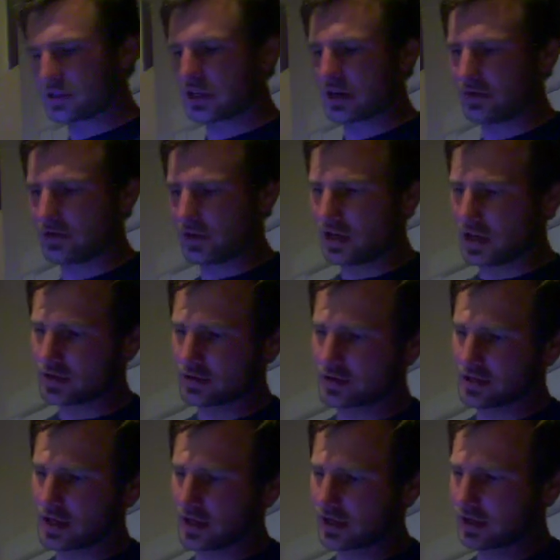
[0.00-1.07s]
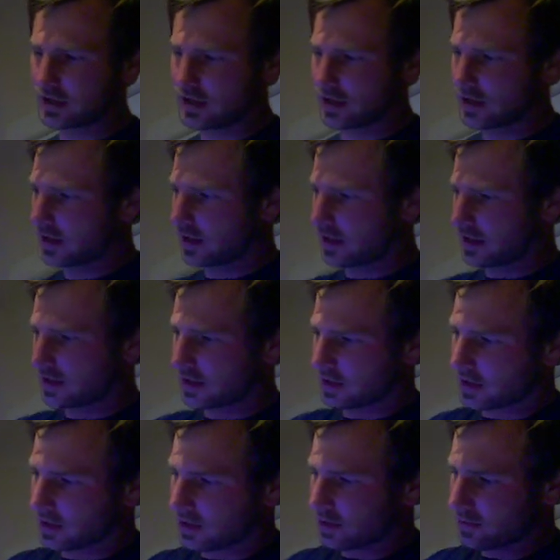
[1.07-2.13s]
out of any other tank. And then
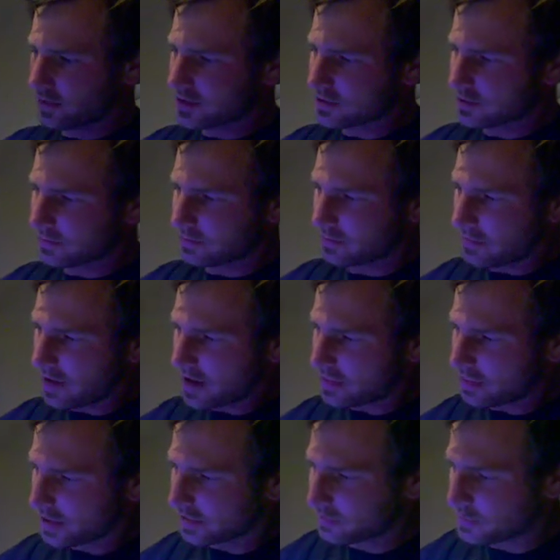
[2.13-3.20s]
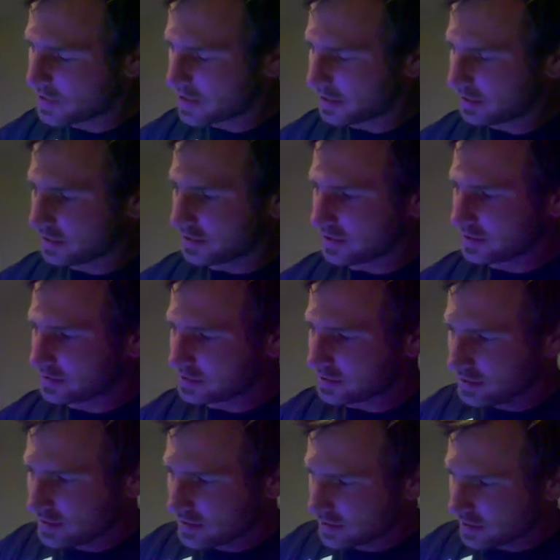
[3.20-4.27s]
the reason my thoughts behind it is
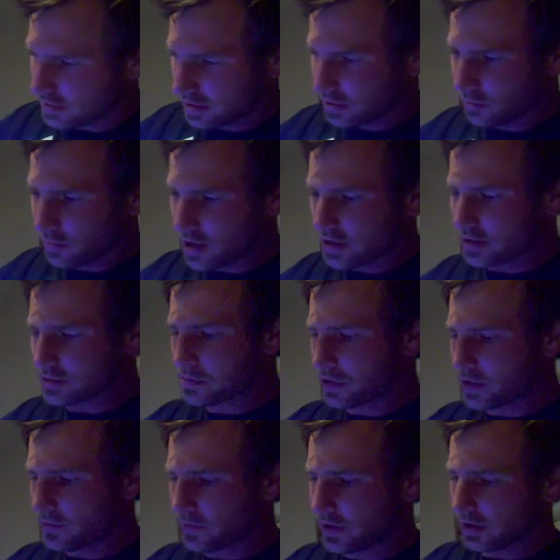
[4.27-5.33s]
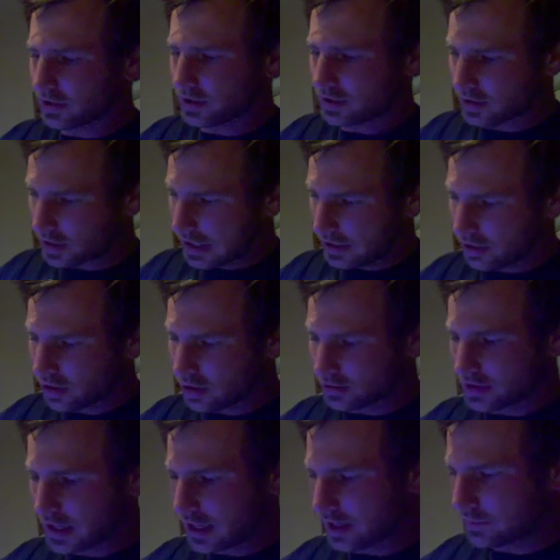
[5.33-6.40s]
your water is perfect at all
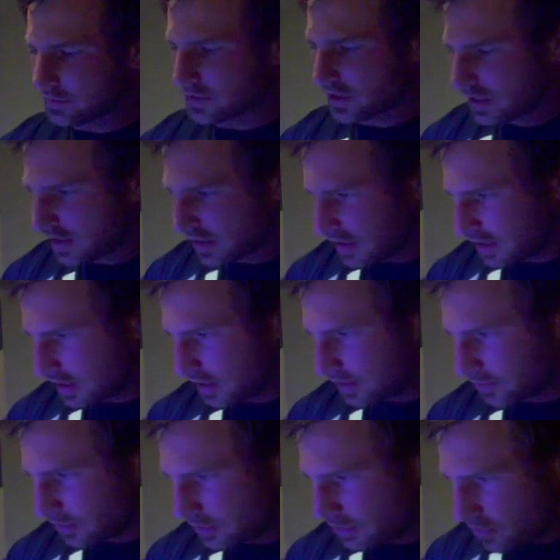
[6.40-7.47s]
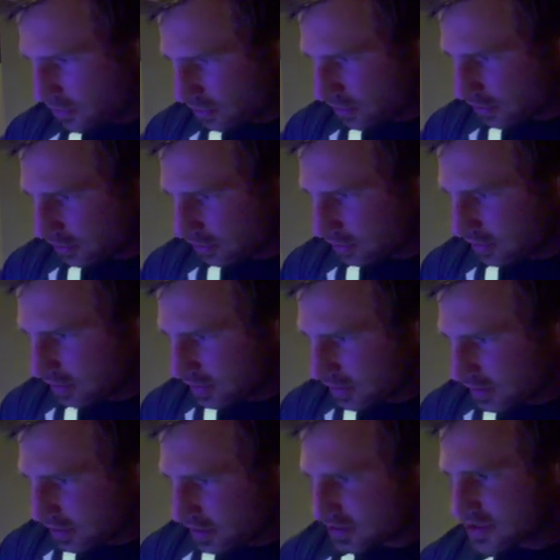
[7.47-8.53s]
times. And with coral,
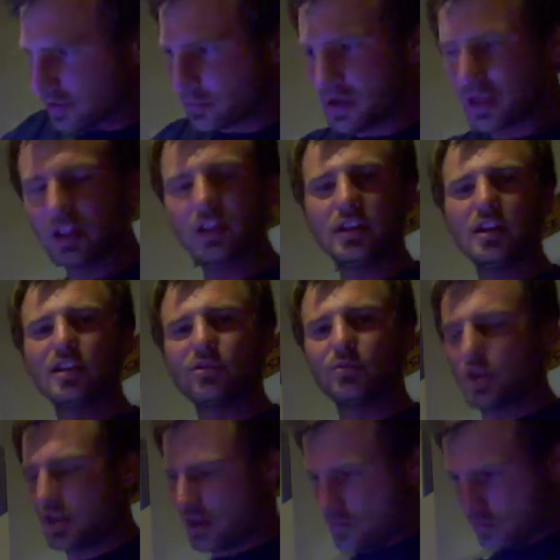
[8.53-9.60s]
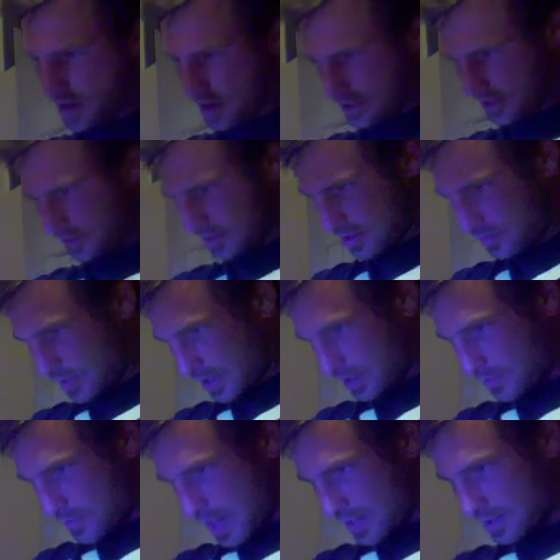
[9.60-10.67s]
stability is what you want. You want to
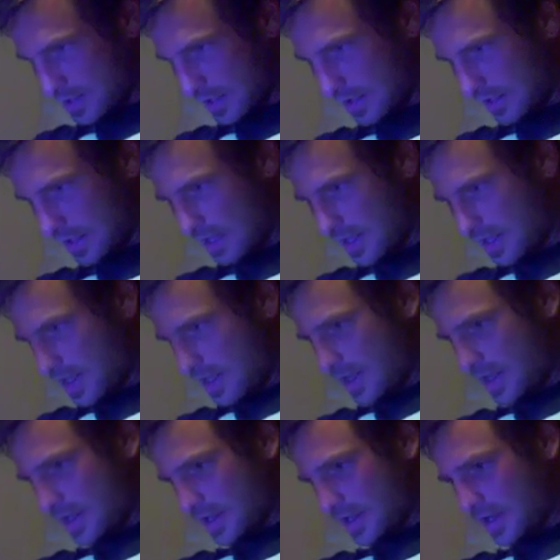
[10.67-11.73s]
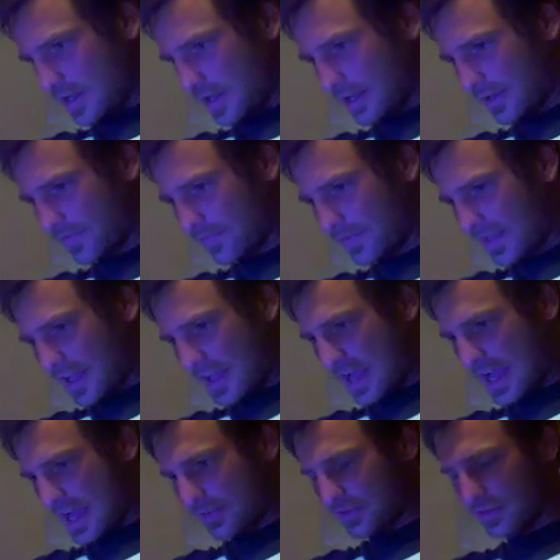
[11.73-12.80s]
basically uh,
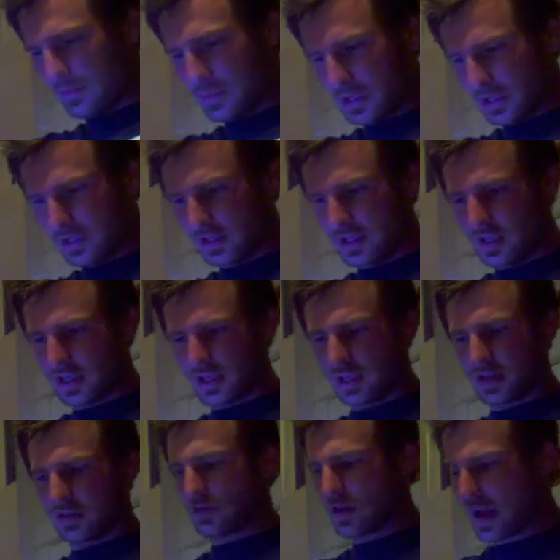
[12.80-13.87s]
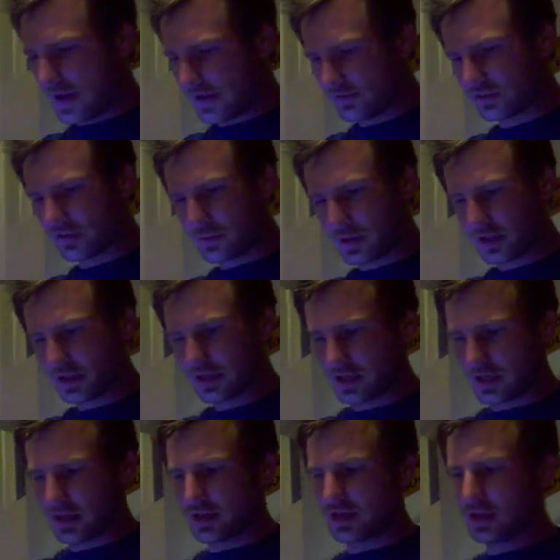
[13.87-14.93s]
have stability, and if you have
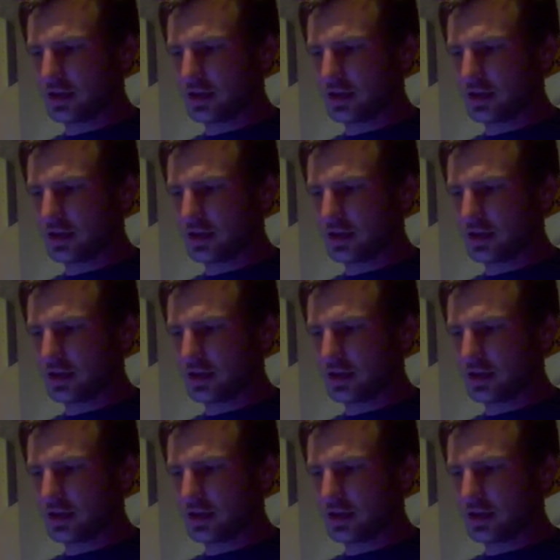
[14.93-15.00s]
stability,